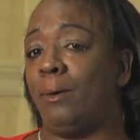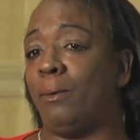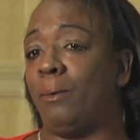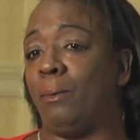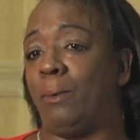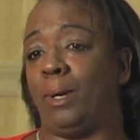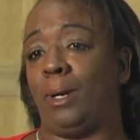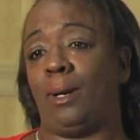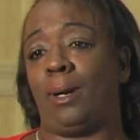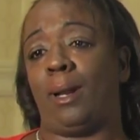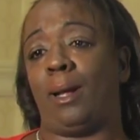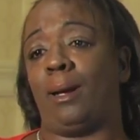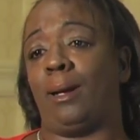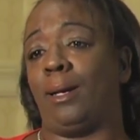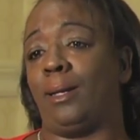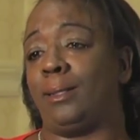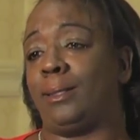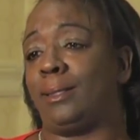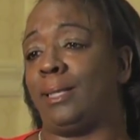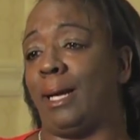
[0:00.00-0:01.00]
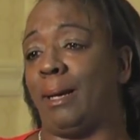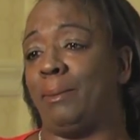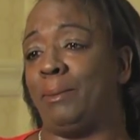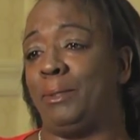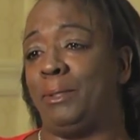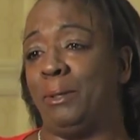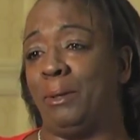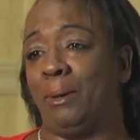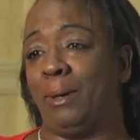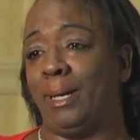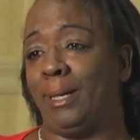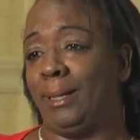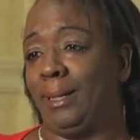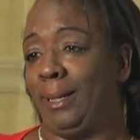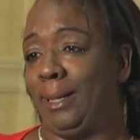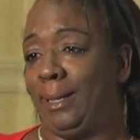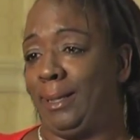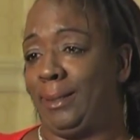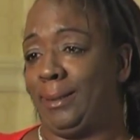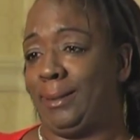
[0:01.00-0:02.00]
When are they going to stop doing
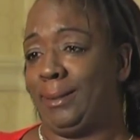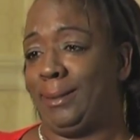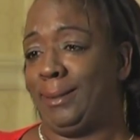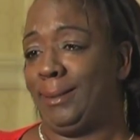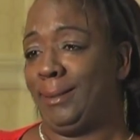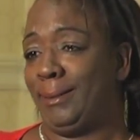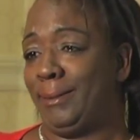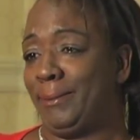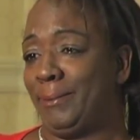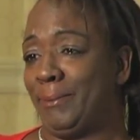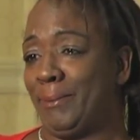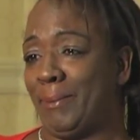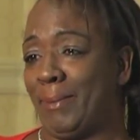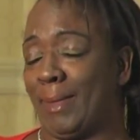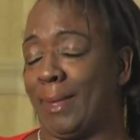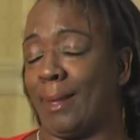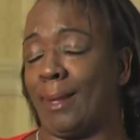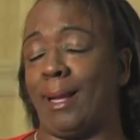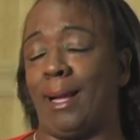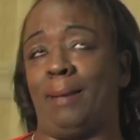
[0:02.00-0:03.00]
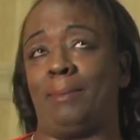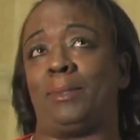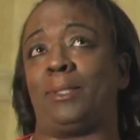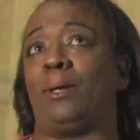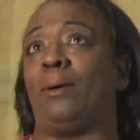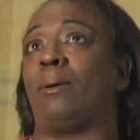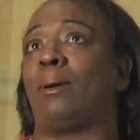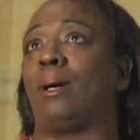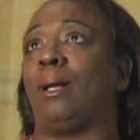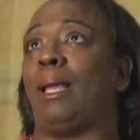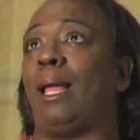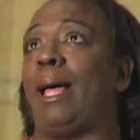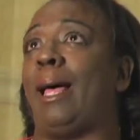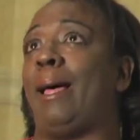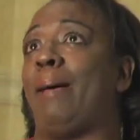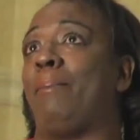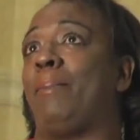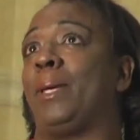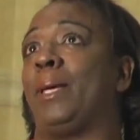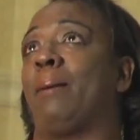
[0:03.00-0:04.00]
this? I'm so
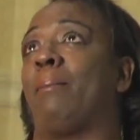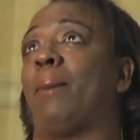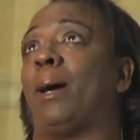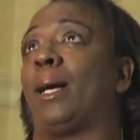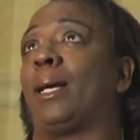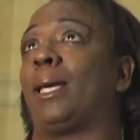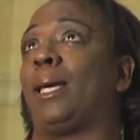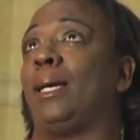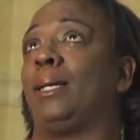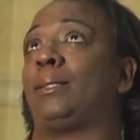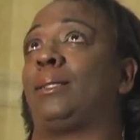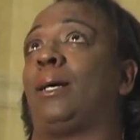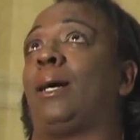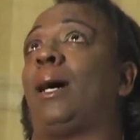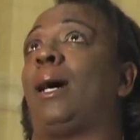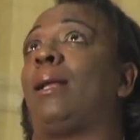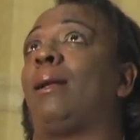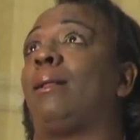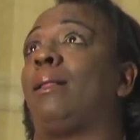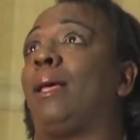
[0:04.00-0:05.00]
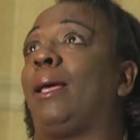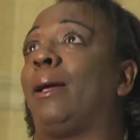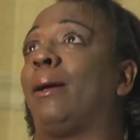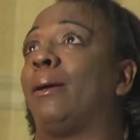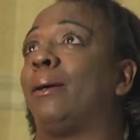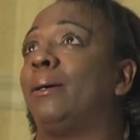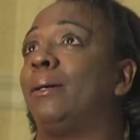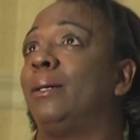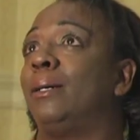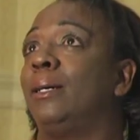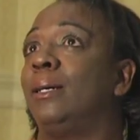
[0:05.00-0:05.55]
glad me and my kids are out of there.